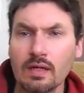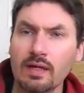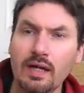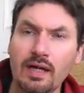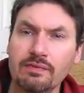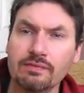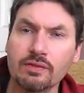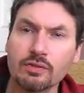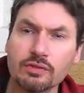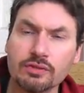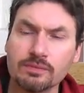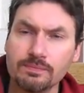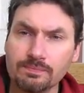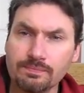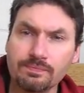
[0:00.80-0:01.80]
Hi
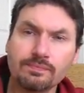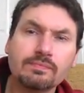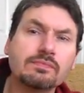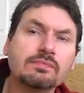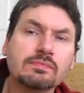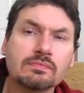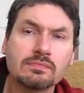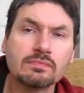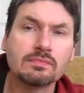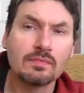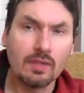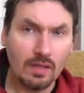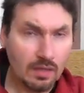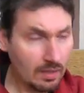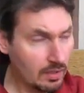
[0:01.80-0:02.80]
folks.
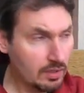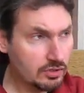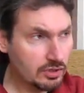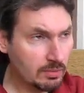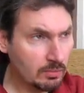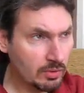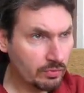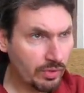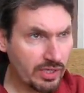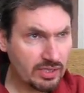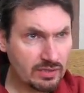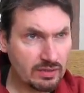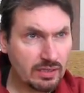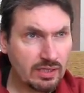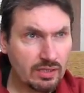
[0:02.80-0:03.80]
Someone
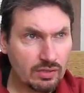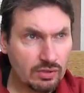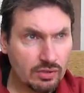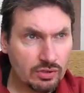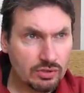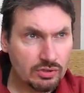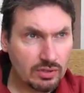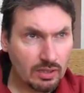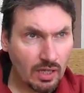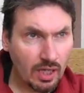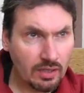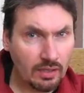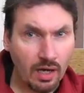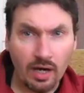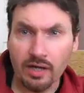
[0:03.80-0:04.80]
recently used
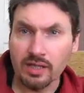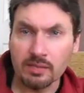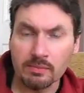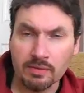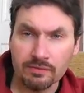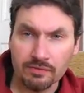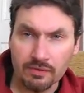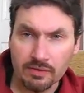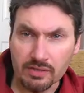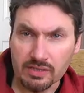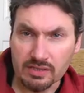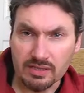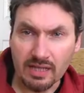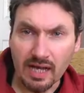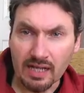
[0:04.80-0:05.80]
an argument for
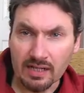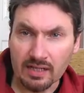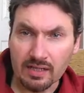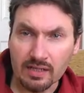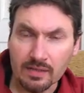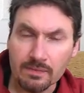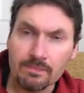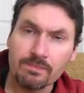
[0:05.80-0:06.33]
Christianity